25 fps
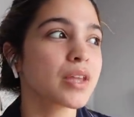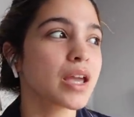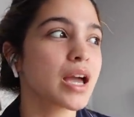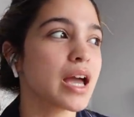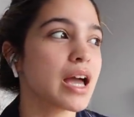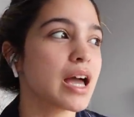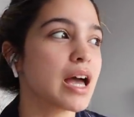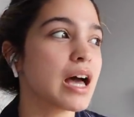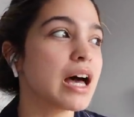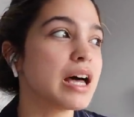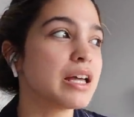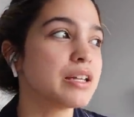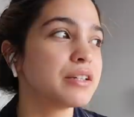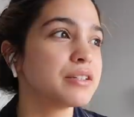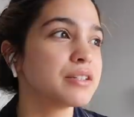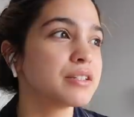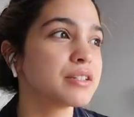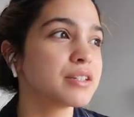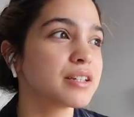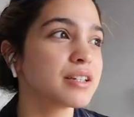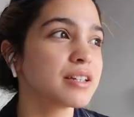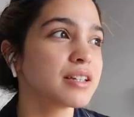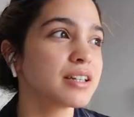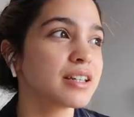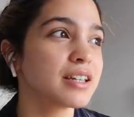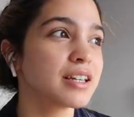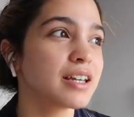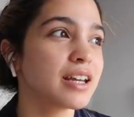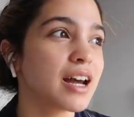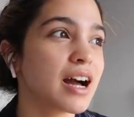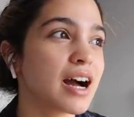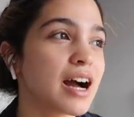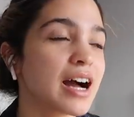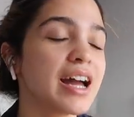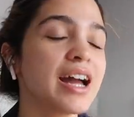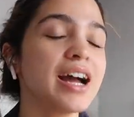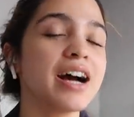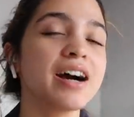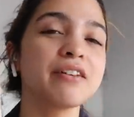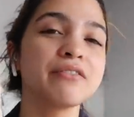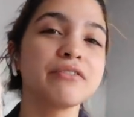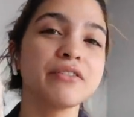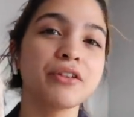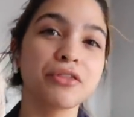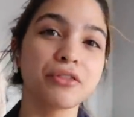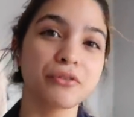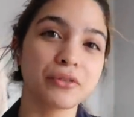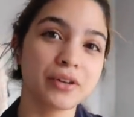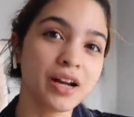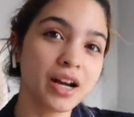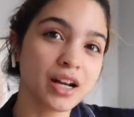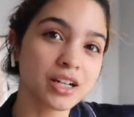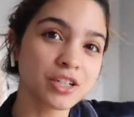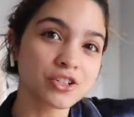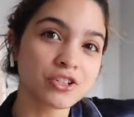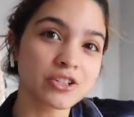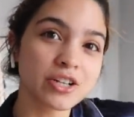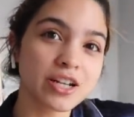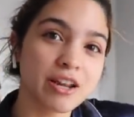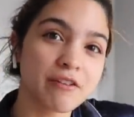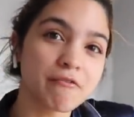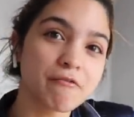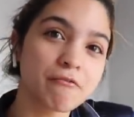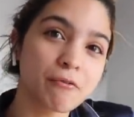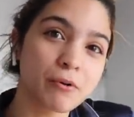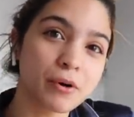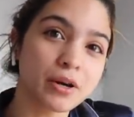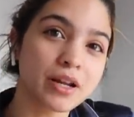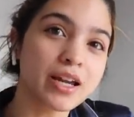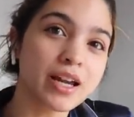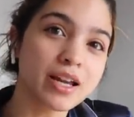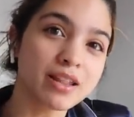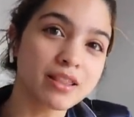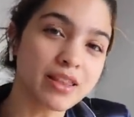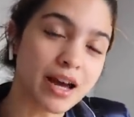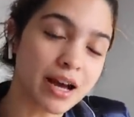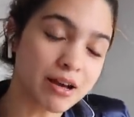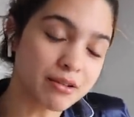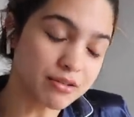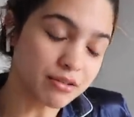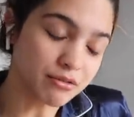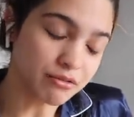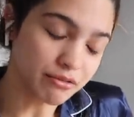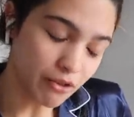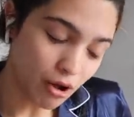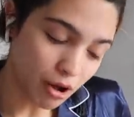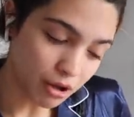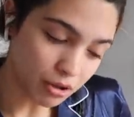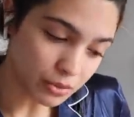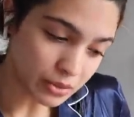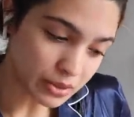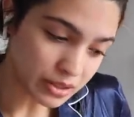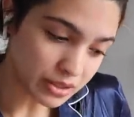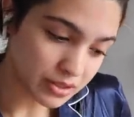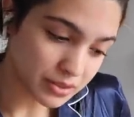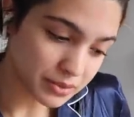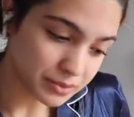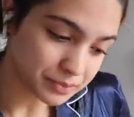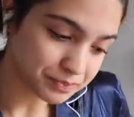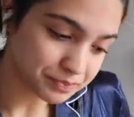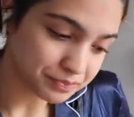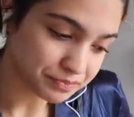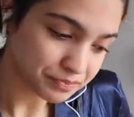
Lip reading: And I have 348,000 followers